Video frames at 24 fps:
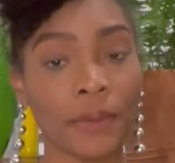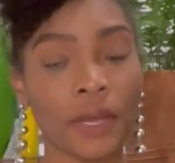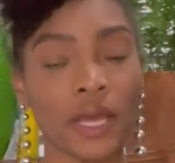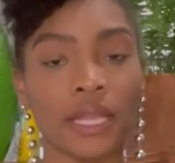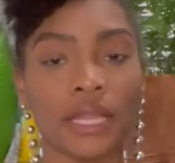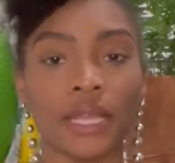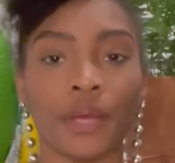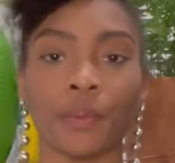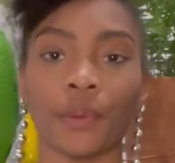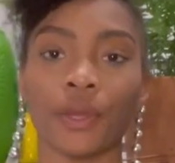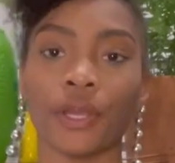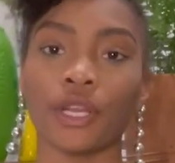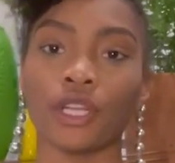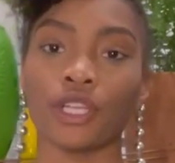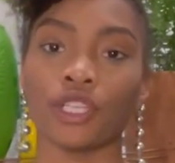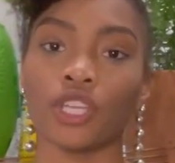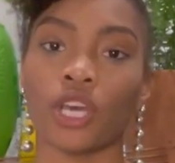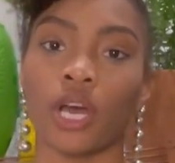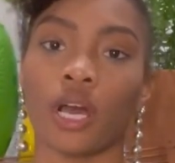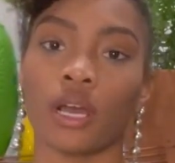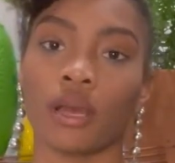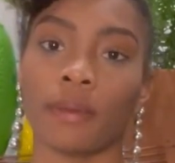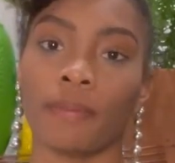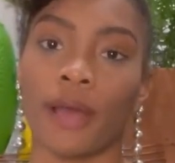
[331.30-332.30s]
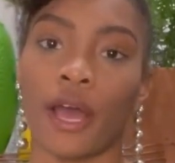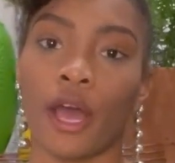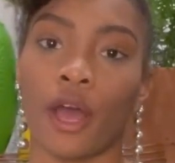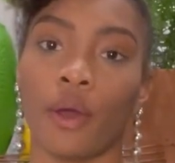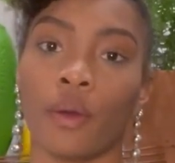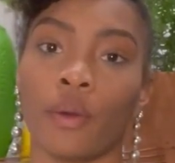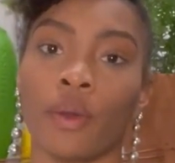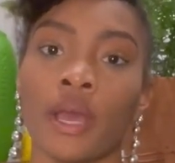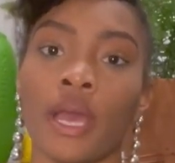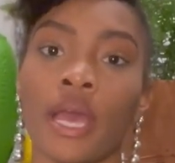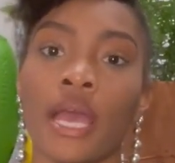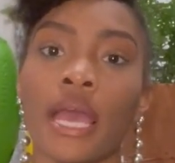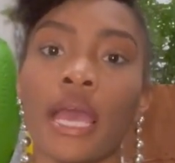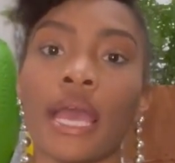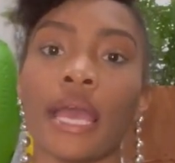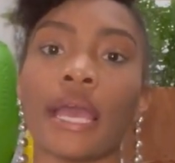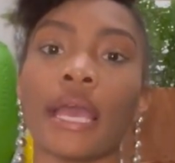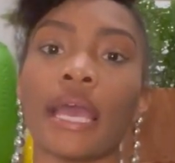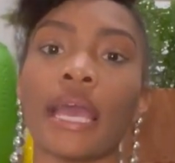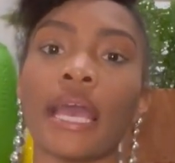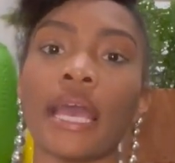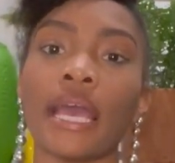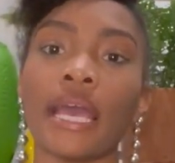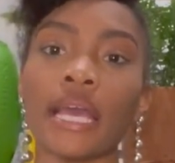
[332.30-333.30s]
that we're gonna talk about
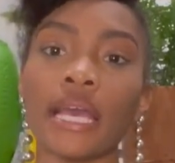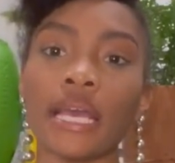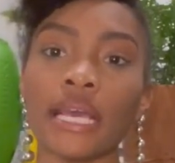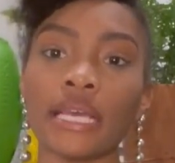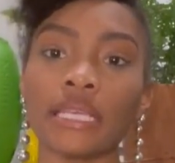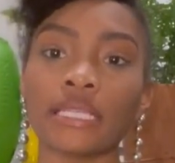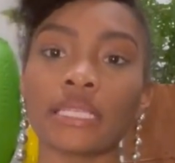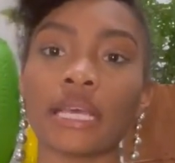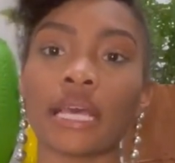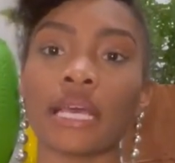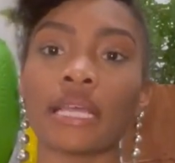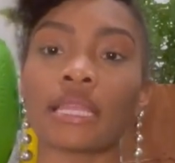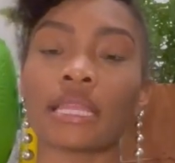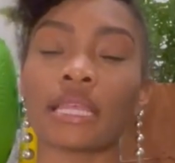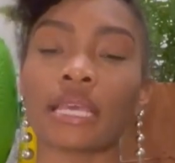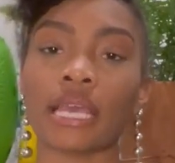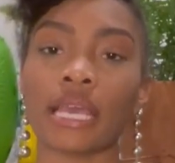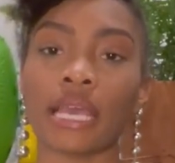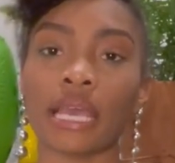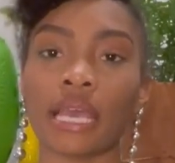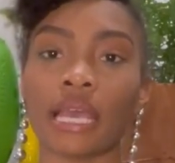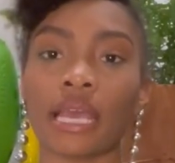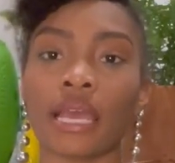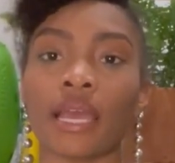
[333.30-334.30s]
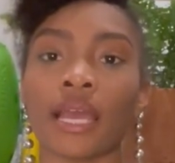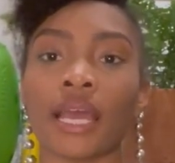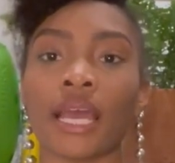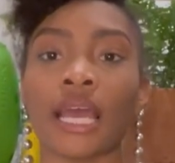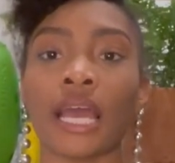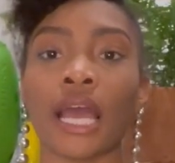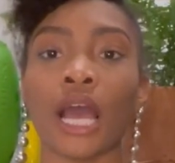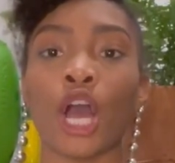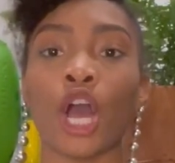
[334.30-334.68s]
is the